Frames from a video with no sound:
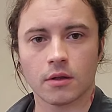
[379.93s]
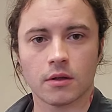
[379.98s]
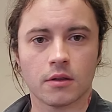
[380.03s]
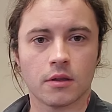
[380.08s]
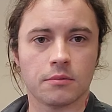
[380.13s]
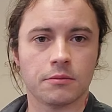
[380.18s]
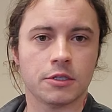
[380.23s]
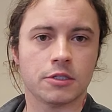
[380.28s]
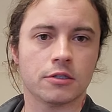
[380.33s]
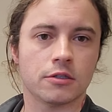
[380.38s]

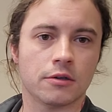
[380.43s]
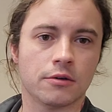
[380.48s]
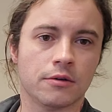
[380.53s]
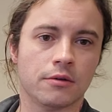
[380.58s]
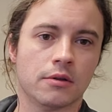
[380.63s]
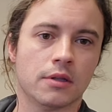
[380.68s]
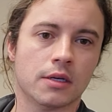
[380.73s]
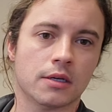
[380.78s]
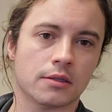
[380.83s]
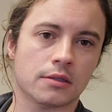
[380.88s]
let me show
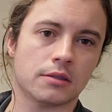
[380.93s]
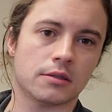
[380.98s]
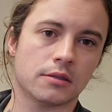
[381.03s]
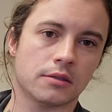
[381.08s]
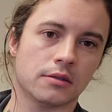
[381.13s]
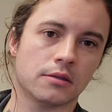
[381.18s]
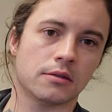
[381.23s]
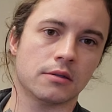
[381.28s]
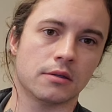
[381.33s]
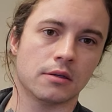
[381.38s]
you
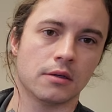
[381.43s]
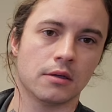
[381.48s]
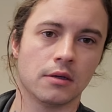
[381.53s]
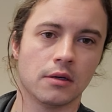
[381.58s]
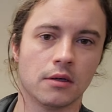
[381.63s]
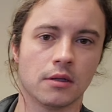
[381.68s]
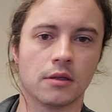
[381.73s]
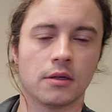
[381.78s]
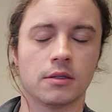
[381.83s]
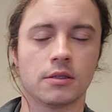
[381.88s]
this.
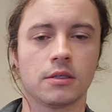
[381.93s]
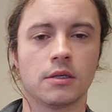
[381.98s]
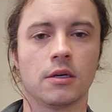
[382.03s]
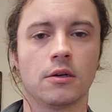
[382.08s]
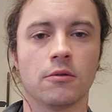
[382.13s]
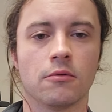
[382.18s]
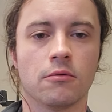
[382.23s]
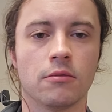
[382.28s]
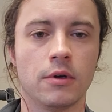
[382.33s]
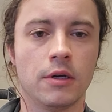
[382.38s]
Let's get
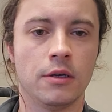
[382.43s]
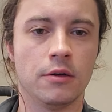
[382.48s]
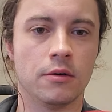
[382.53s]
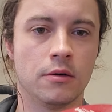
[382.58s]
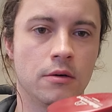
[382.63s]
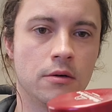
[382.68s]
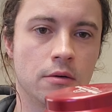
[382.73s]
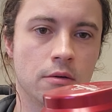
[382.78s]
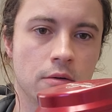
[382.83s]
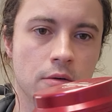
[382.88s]
a
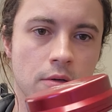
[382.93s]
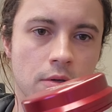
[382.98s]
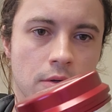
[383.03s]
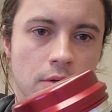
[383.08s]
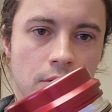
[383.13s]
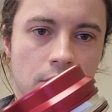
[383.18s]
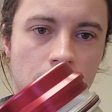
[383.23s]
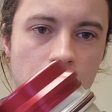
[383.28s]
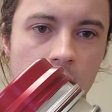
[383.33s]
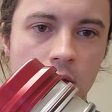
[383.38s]
real
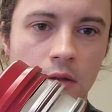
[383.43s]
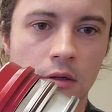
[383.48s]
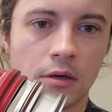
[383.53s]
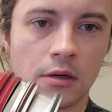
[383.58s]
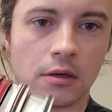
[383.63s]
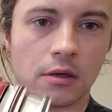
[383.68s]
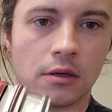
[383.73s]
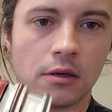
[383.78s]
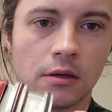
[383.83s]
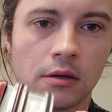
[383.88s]
good
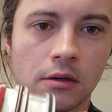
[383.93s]
look.